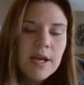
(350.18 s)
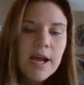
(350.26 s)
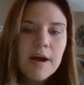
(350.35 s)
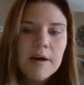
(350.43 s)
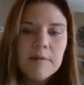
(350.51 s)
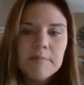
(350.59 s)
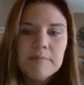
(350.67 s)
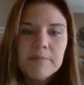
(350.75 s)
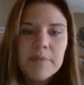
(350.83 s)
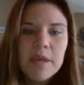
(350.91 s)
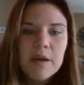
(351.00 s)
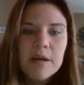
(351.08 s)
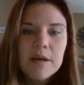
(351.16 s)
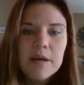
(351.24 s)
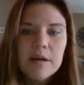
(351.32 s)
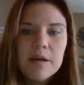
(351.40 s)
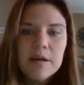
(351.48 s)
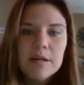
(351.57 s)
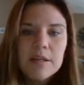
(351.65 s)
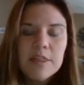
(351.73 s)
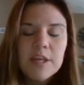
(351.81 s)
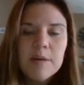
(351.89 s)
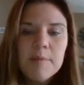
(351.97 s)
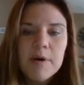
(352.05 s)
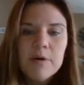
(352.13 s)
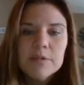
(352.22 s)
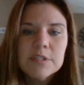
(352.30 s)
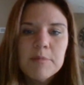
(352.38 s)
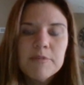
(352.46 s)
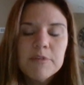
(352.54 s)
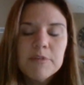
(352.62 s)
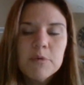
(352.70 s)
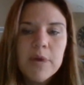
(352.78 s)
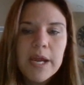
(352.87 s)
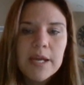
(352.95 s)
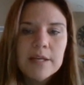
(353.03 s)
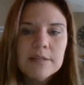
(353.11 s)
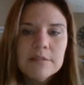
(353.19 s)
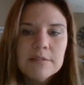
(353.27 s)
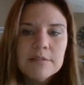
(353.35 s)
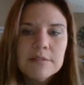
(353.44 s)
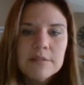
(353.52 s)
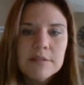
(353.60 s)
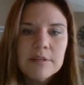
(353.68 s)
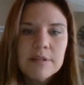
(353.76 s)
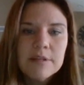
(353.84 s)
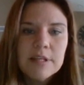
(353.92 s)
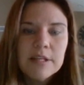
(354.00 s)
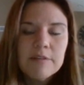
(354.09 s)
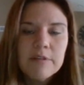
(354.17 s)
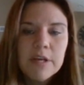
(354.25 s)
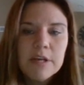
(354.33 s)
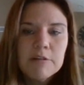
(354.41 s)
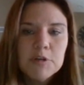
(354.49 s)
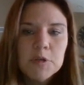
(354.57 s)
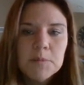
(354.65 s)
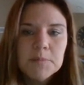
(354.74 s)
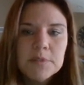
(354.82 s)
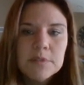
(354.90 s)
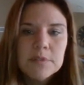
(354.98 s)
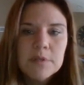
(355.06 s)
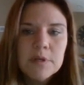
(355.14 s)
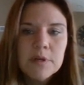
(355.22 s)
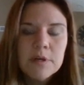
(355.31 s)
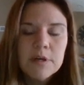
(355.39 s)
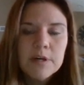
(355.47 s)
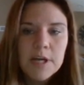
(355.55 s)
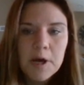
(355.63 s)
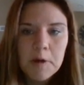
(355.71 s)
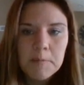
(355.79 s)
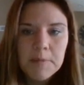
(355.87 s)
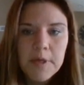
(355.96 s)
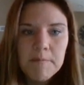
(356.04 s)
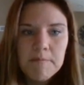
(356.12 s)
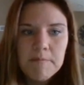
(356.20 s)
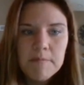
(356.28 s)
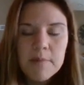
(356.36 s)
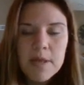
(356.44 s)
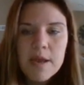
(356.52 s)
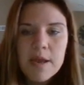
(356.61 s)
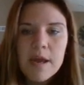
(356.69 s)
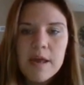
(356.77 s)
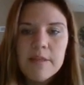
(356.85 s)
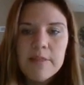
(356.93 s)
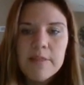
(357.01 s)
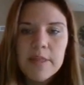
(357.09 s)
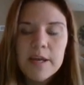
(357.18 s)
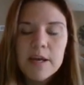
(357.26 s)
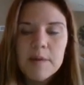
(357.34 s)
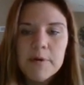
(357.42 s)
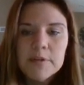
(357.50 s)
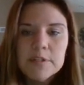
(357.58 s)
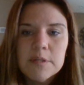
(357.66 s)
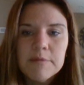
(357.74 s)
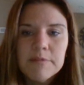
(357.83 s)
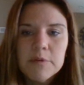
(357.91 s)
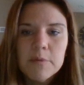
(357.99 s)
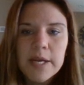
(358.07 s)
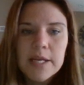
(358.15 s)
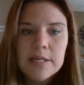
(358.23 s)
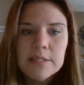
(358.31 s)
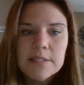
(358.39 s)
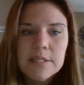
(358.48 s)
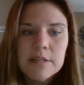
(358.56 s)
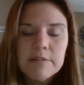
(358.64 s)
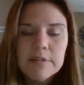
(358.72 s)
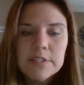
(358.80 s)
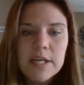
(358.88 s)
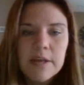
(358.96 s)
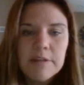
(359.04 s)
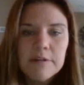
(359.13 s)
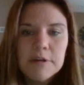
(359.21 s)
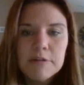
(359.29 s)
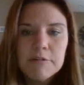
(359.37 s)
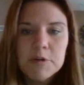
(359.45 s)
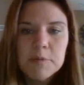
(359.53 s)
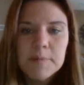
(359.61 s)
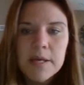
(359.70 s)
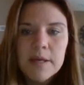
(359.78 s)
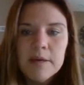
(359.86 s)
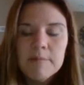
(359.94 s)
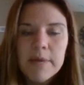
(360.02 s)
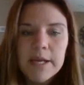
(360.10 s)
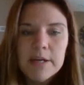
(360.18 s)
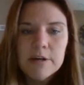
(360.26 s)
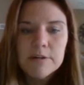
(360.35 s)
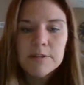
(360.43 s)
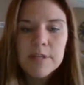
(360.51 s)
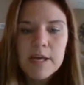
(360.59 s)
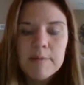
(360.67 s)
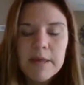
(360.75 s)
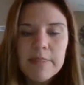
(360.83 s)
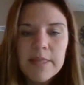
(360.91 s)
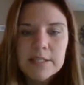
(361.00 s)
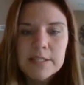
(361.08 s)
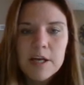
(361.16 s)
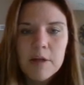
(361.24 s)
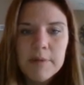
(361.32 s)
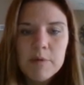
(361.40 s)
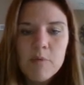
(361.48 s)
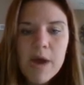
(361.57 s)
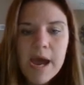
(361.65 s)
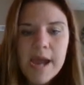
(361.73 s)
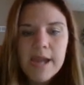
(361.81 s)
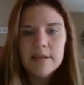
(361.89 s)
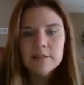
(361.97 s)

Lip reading: Think about some of the ways that living in groups could help them, and then think about some of the ways that living together in a group might hurt them, and then tell me why.